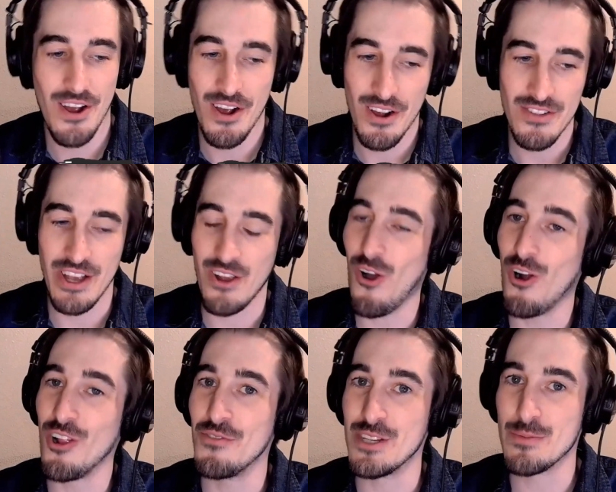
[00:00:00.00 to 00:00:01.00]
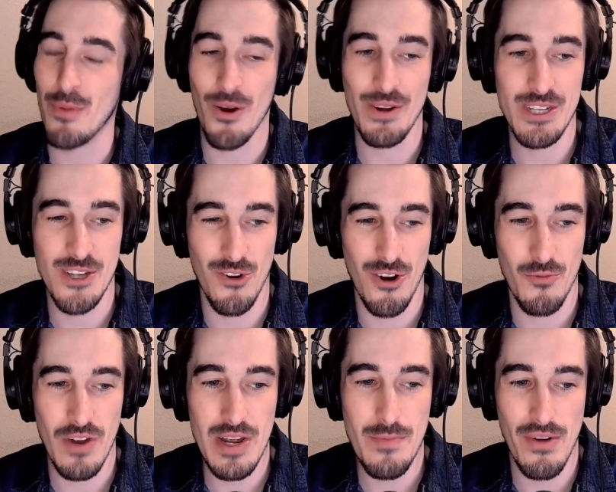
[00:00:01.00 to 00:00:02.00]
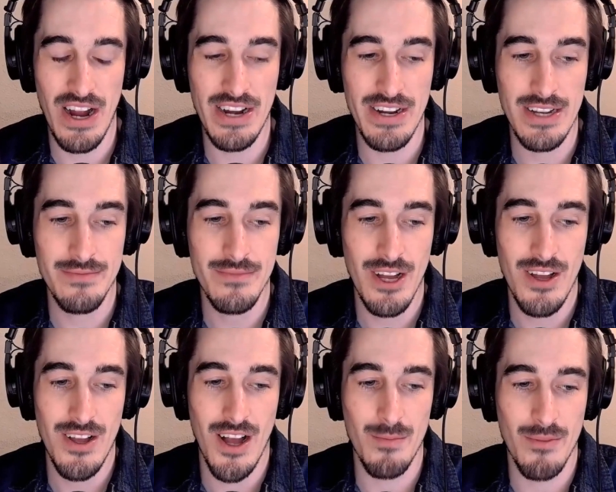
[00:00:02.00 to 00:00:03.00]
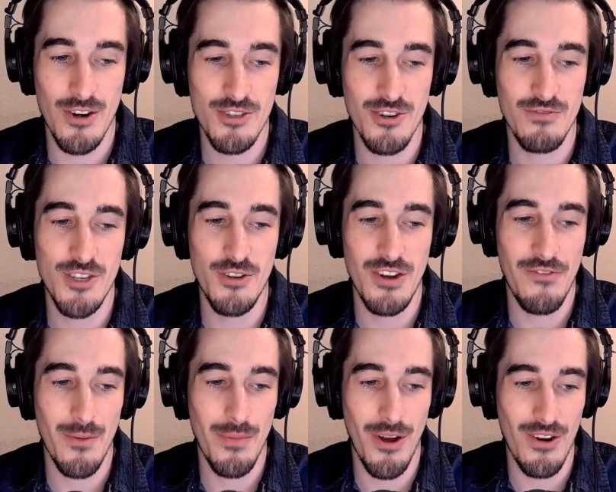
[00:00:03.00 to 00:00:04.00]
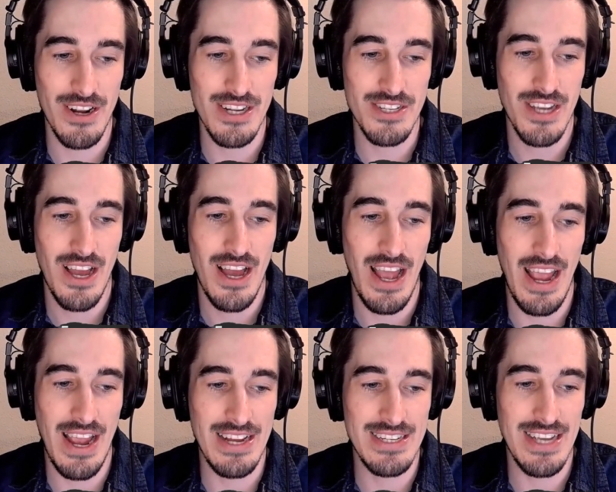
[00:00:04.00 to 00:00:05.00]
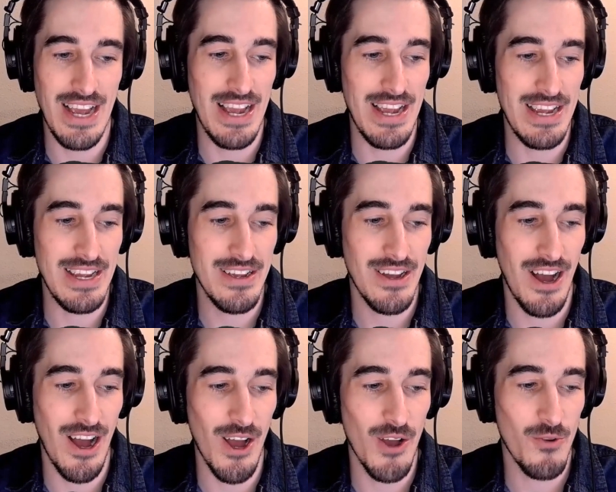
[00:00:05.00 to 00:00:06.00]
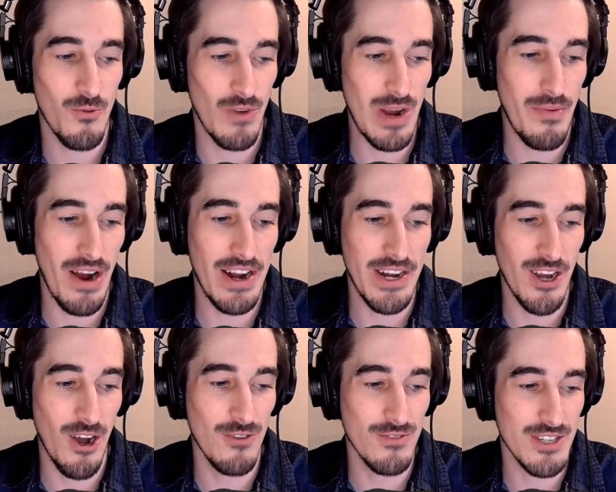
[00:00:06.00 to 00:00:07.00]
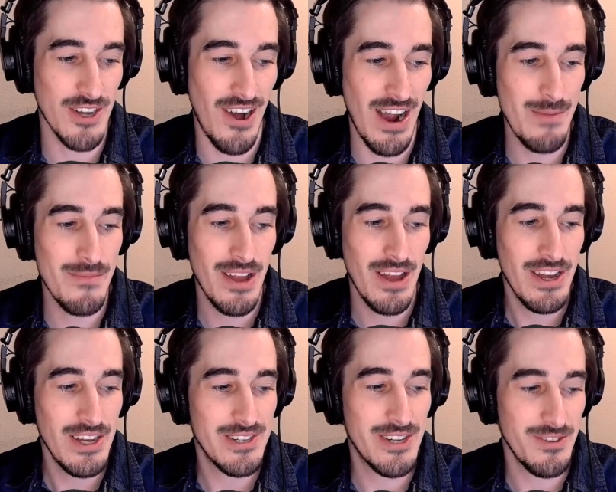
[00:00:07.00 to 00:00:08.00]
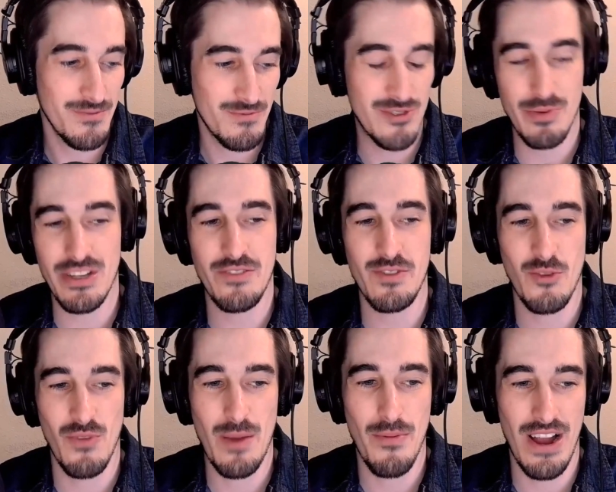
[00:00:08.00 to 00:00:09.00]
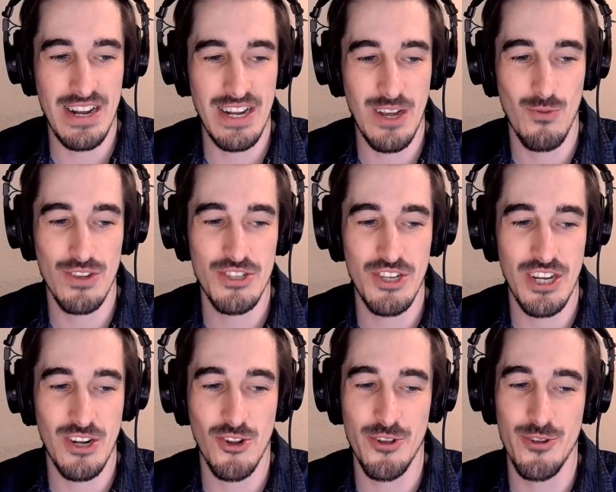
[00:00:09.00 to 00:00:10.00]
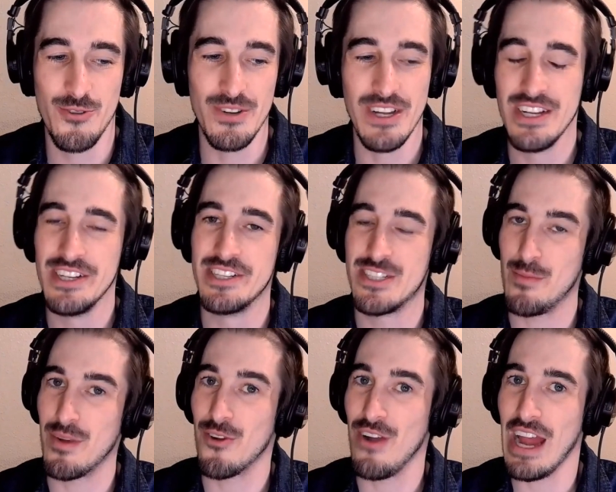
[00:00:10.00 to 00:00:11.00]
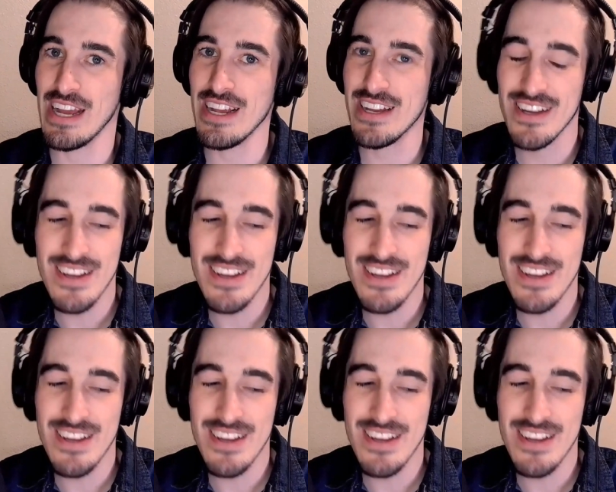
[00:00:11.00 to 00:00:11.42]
like all of these parties, are rebranding, a merger of 2 different parties and a rebranding over time. Specifically, the rebranding was to include Democratic.